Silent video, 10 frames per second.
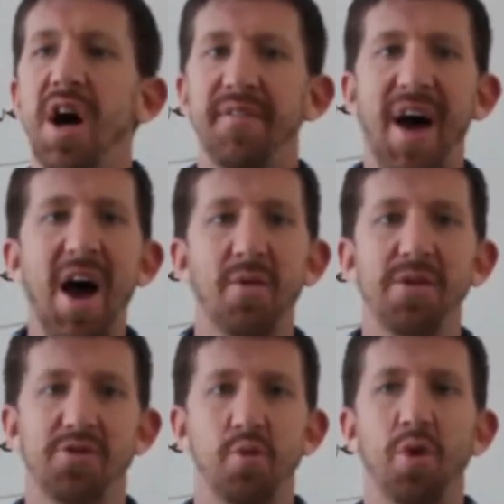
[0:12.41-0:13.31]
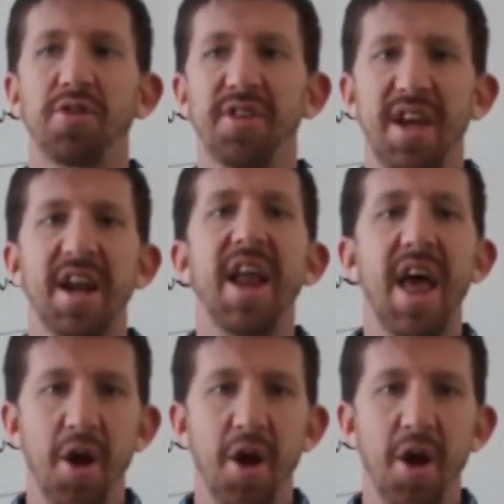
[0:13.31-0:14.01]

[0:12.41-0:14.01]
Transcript: of how this works in an